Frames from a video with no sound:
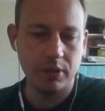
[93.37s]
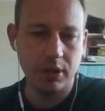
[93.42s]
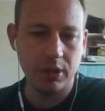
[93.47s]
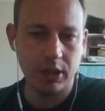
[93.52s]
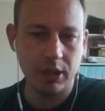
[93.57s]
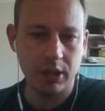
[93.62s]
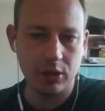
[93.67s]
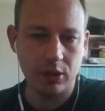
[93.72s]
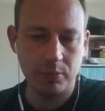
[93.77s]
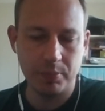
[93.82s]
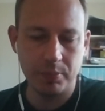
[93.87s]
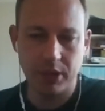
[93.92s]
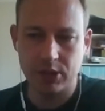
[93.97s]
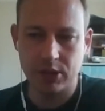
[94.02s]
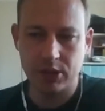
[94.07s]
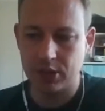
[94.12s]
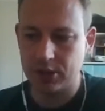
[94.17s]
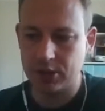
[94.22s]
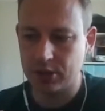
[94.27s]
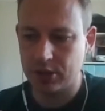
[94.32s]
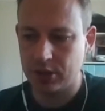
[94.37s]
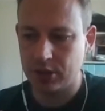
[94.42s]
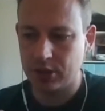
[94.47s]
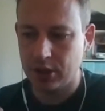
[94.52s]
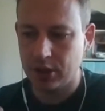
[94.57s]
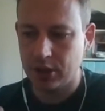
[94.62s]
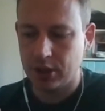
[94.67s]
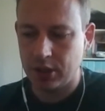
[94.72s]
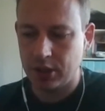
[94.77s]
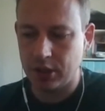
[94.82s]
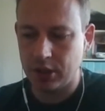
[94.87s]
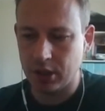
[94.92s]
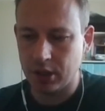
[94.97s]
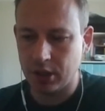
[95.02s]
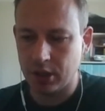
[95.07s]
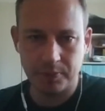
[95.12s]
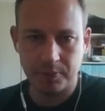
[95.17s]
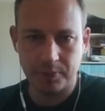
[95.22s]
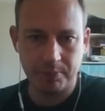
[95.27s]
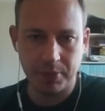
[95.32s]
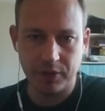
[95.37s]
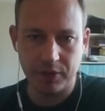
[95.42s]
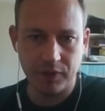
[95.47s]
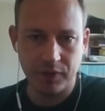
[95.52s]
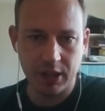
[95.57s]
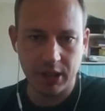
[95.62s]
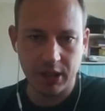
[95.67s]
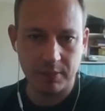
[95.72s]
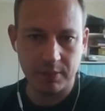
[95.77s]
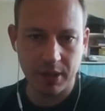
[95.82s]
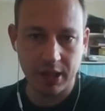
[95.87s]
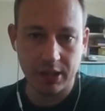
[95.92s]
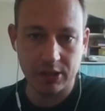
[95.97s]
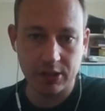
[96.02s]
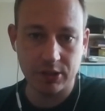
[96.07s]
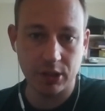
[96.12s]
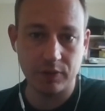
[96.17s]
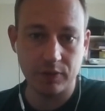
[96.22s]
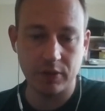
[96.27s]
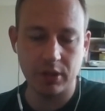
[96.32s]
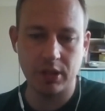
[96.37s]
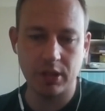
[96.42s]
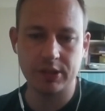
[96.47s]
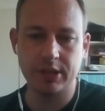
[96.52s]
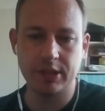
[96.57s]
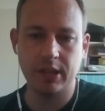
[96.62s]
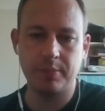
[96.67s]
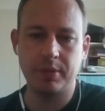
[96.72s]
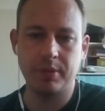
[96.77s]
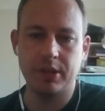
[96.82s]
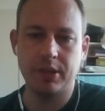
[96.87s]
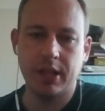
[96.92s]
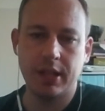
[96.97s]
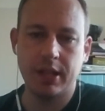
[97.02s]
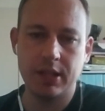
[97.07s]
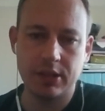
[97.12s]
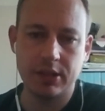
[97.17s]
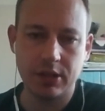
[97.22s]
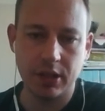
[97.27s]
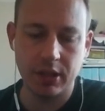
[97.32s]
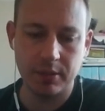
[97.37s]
It could be just, you know, I've been thinking about this over the last couple of days,